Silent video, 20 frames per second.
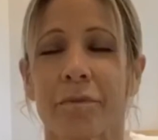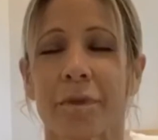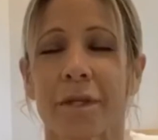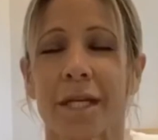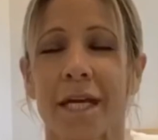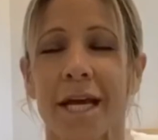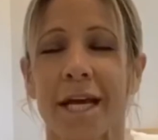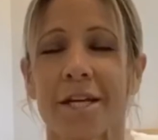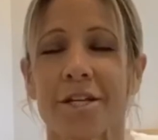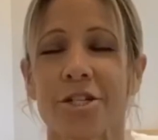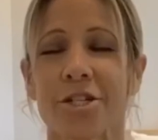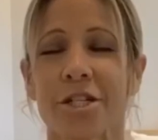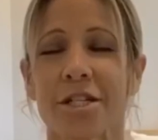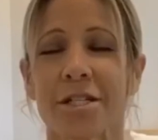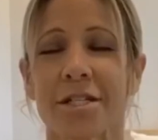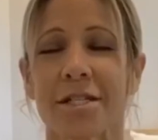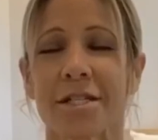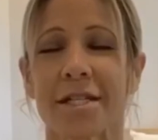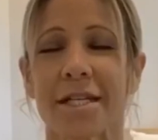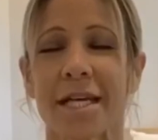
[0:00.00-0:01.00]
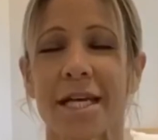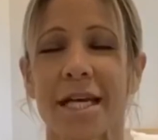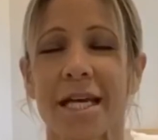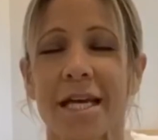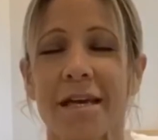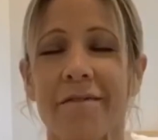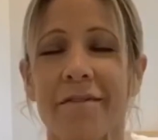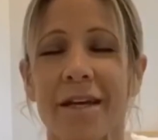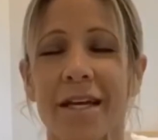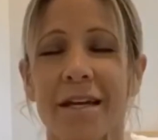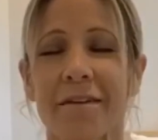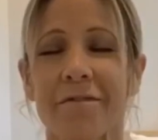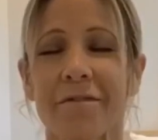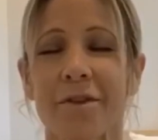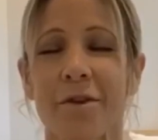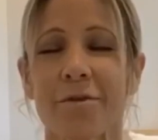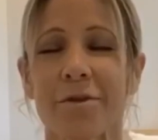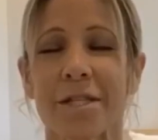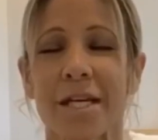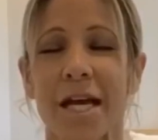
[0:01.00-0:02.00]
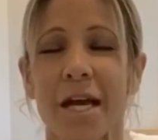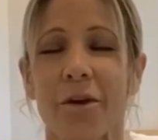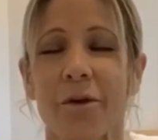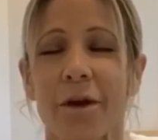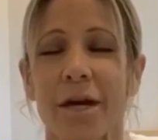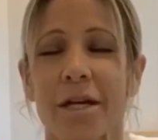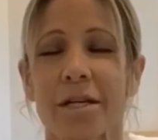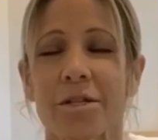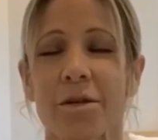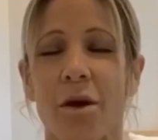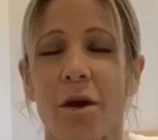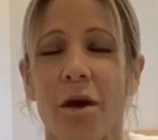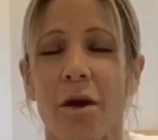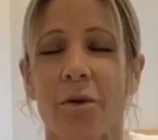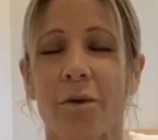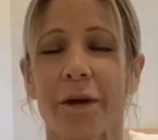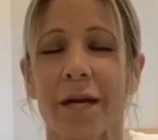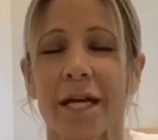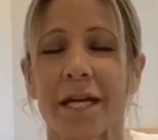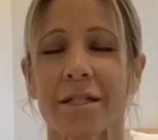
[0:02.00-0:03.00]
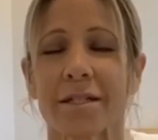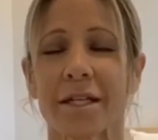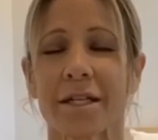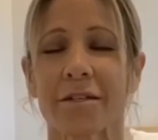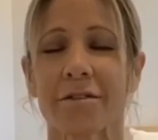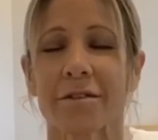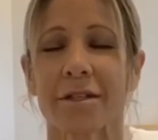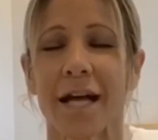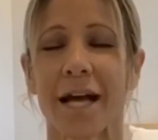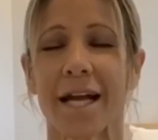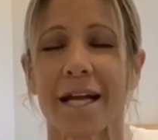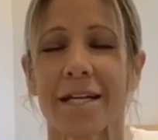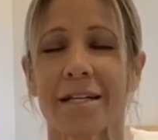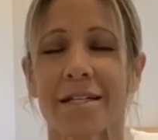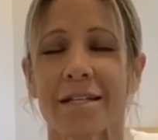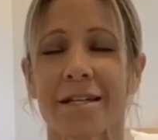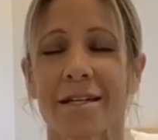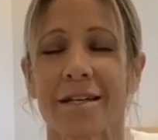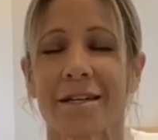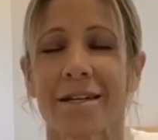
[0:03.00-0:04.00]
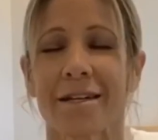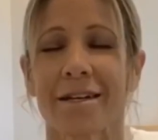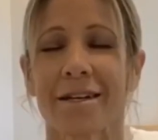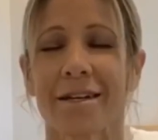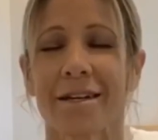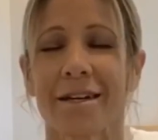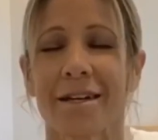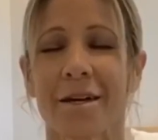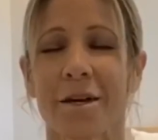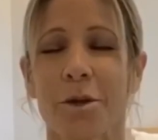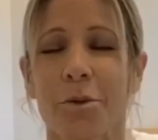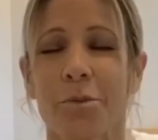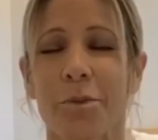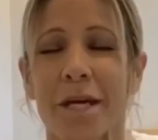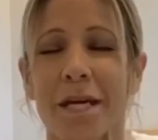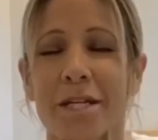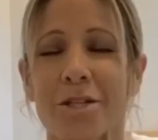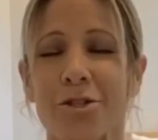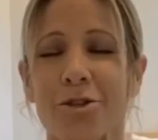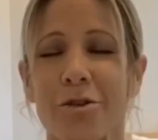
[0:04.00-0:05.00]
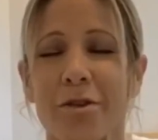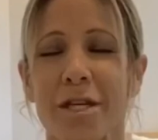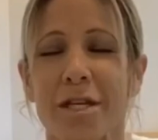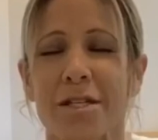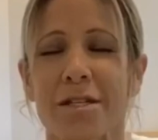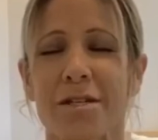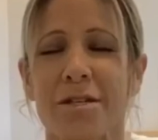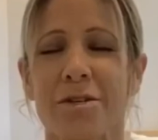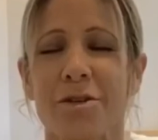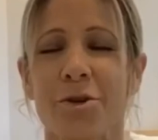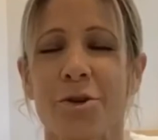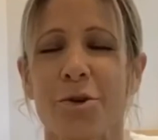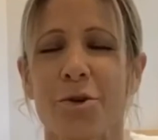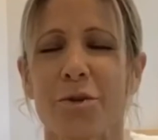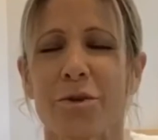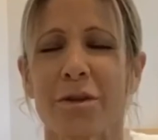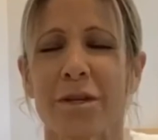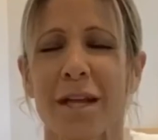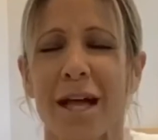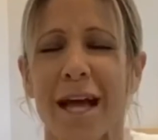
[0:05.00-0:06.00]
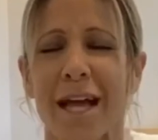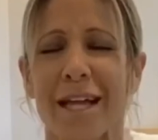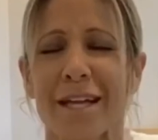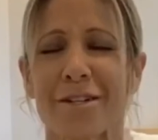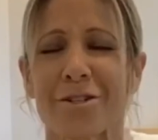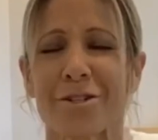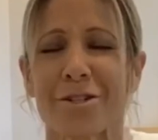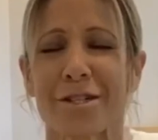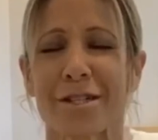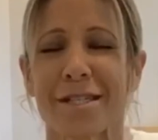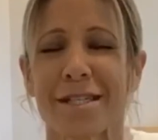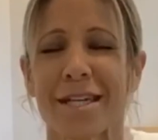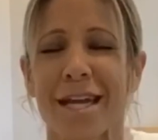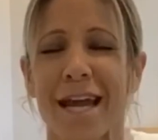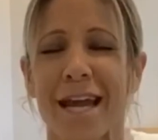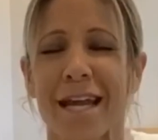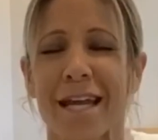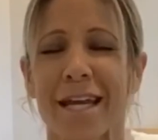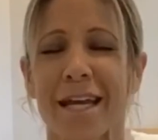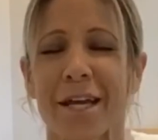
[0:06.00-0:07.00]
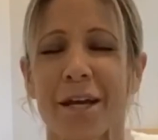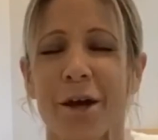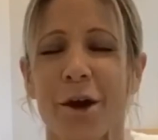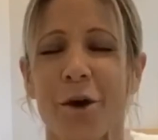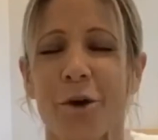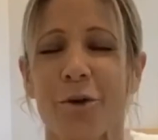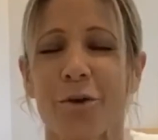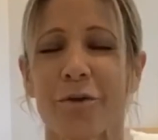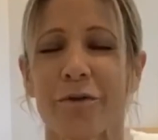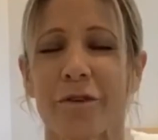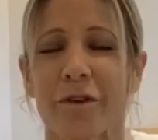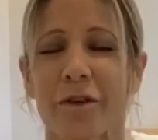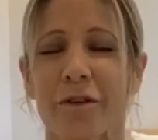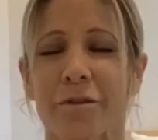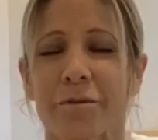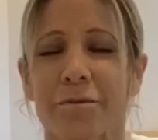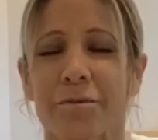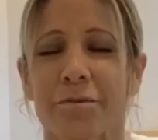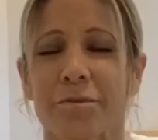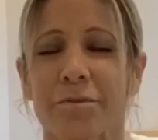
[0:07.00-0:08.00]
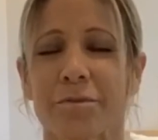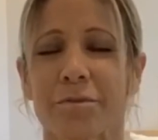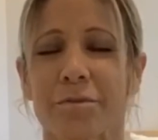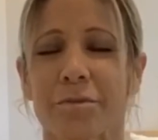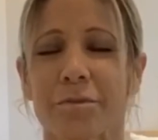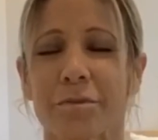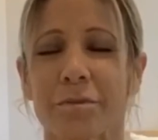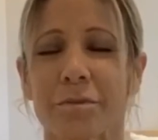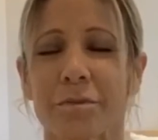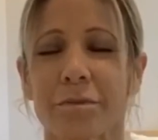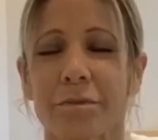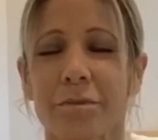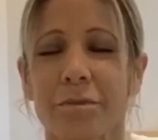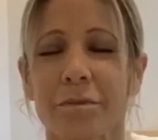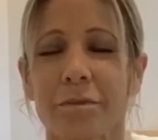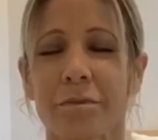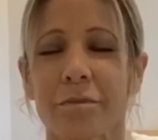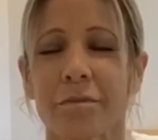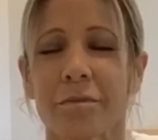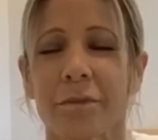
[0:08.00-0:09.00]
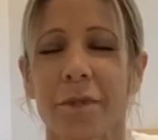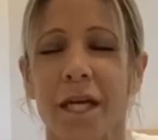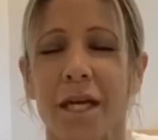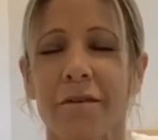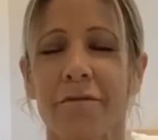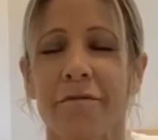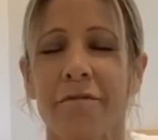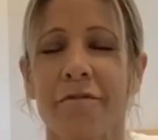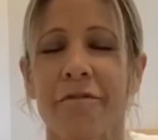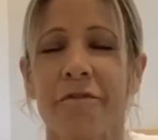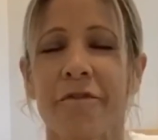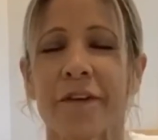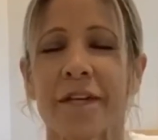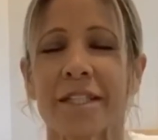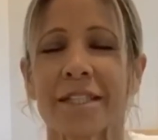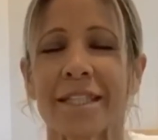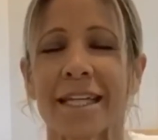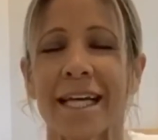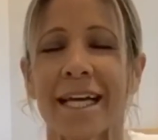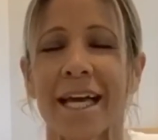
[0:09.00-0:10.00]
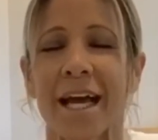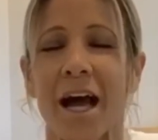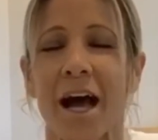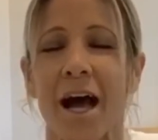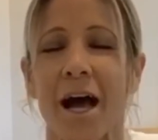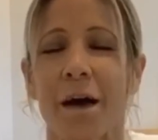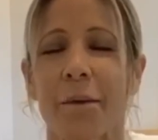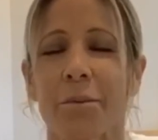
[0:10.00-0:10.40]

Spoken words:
And just, even if those areas are already a little light, picture this new light just taking over and filling up.